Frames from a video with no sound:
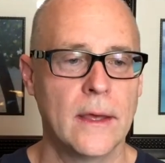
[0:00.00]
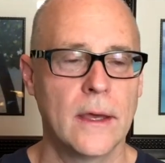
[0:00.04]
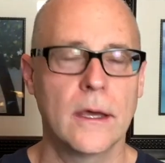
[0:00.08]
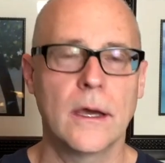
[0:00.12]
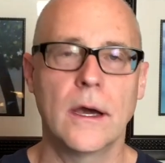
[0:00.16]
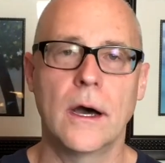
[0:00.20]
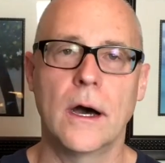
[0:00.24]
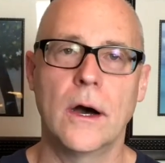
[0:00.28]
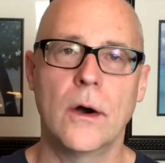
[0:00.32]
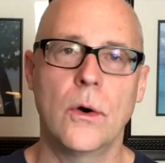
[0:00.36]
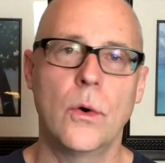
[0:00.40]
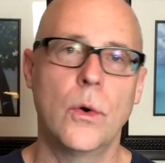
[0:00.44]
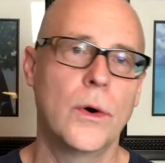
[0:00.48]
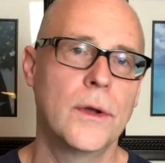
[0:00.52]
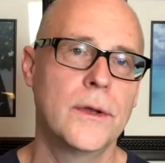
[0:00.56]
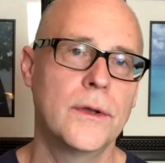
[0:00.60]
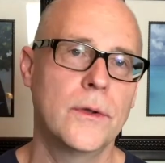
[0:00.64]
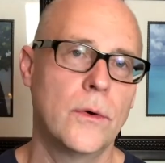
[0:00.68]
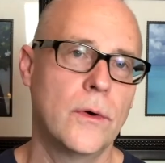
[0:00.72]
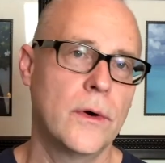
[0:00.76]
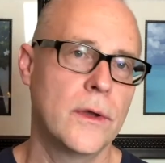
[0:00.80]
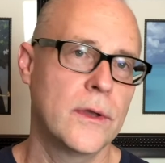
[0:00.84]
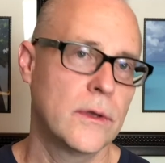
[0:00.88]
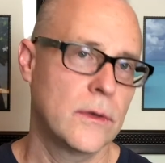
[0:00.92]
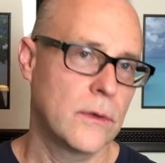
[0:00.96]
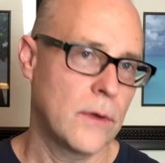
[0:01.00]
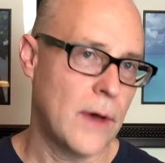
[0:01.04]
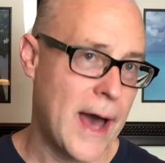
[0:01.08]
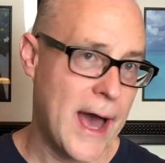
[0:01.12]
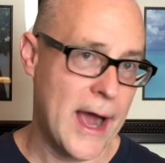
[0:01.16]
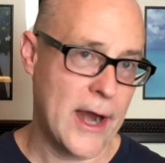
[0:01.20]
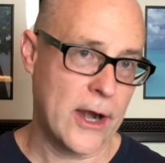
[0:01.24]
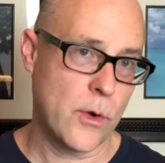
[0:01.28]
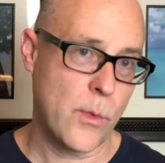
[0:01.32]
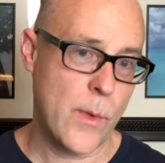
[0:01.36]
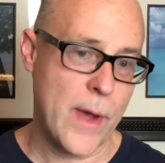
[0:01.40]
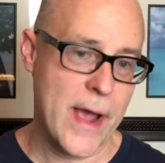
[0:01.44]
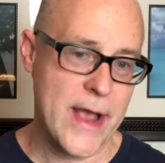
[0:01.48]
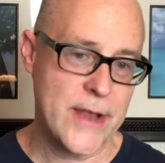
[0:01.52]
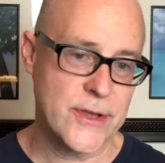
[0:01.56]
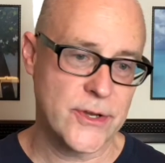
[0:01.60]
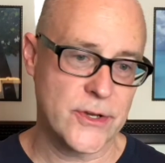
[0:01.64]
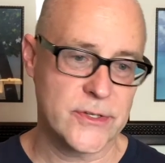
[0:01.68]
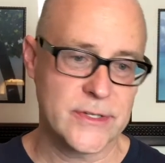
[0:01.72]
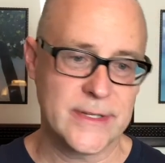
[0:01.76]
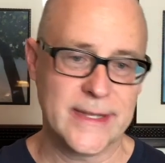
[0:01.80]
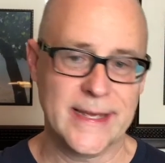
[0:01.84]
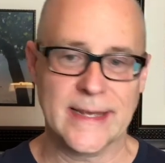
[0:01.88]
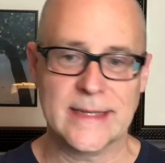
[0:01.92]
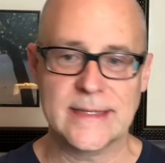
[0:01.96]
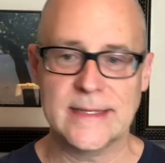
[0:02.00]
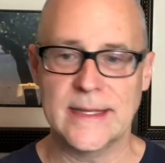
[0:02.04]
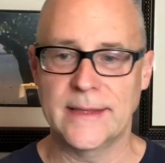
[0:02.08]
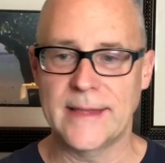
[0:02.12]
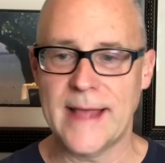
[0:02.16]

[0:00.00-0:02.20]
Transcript: on higher wages kicks in,